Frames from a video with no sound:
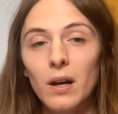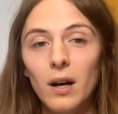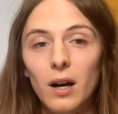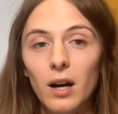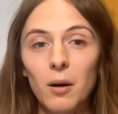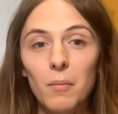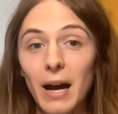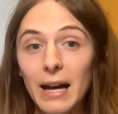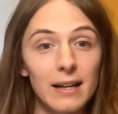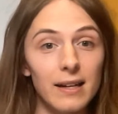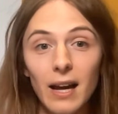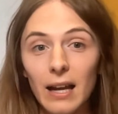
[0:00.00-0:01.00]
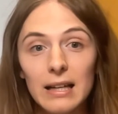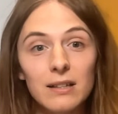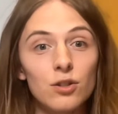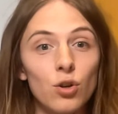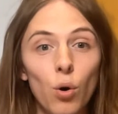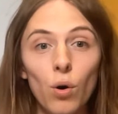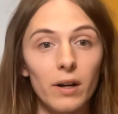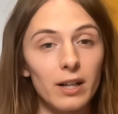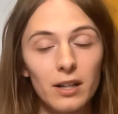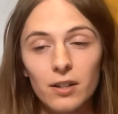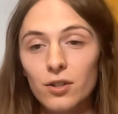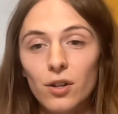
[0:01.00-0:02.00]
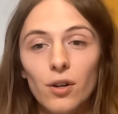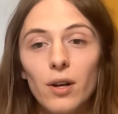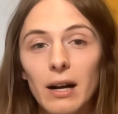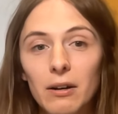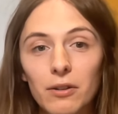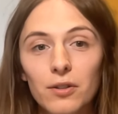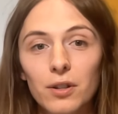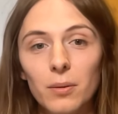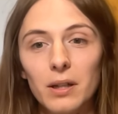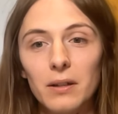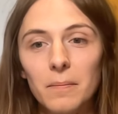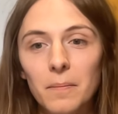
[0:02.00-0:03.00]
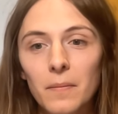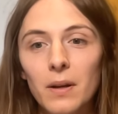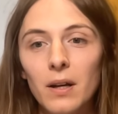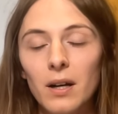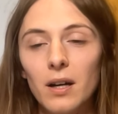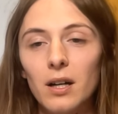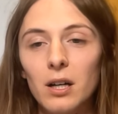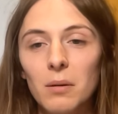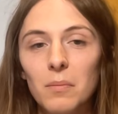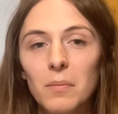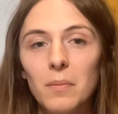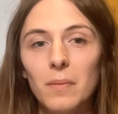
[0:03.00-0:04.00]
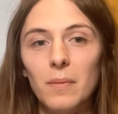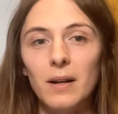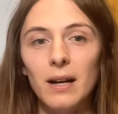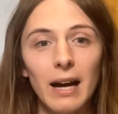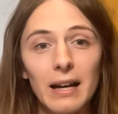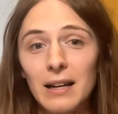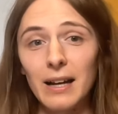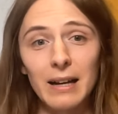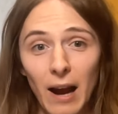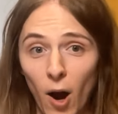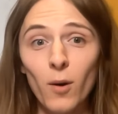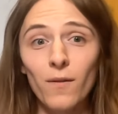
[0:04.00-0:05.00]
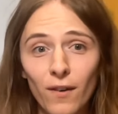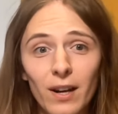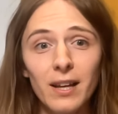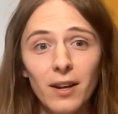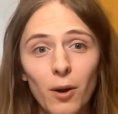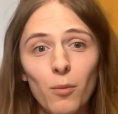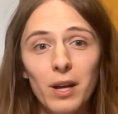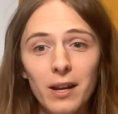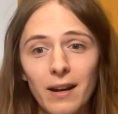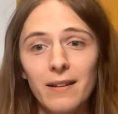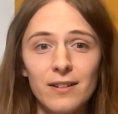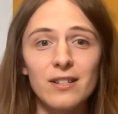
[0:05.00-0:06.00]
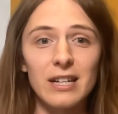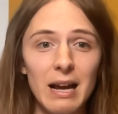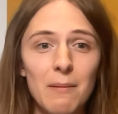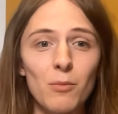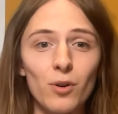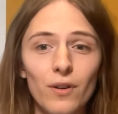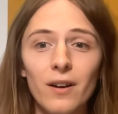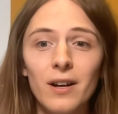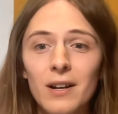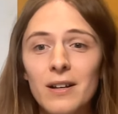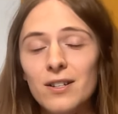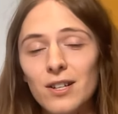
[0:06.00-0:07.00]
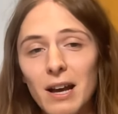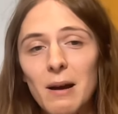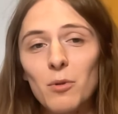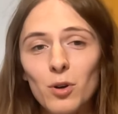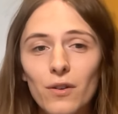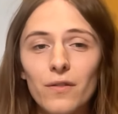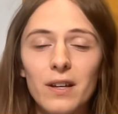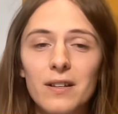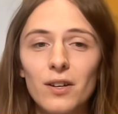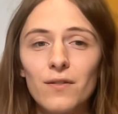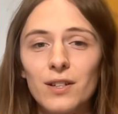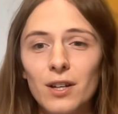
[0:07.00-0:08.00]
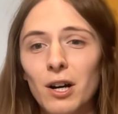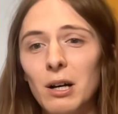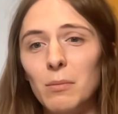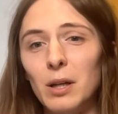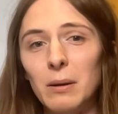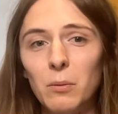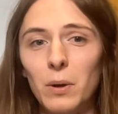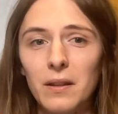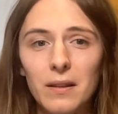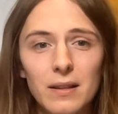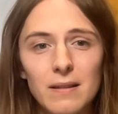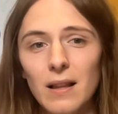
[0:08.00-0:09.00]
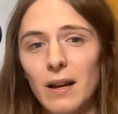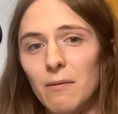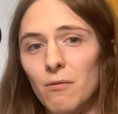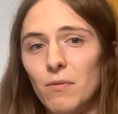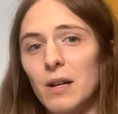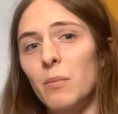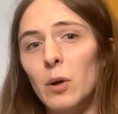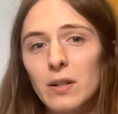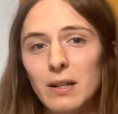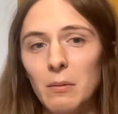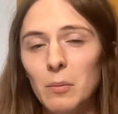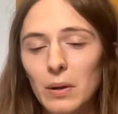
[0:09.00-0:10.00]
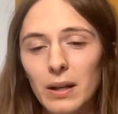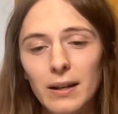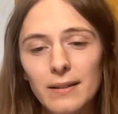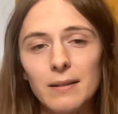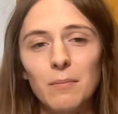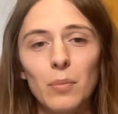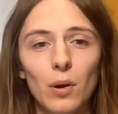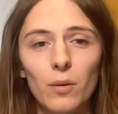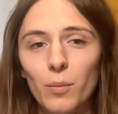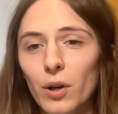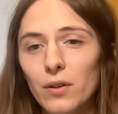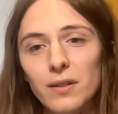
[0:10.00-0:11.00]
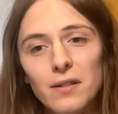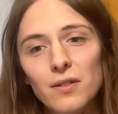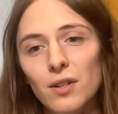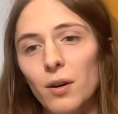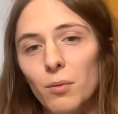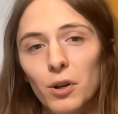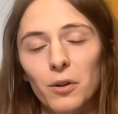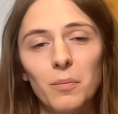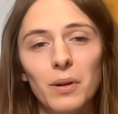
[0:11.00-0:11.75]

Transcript: Um, and yeah, let's talk and I can show you how to do it. Um, and like hopefully you know we can share more share more of these over time, like with like repo templates and blog posts and so on.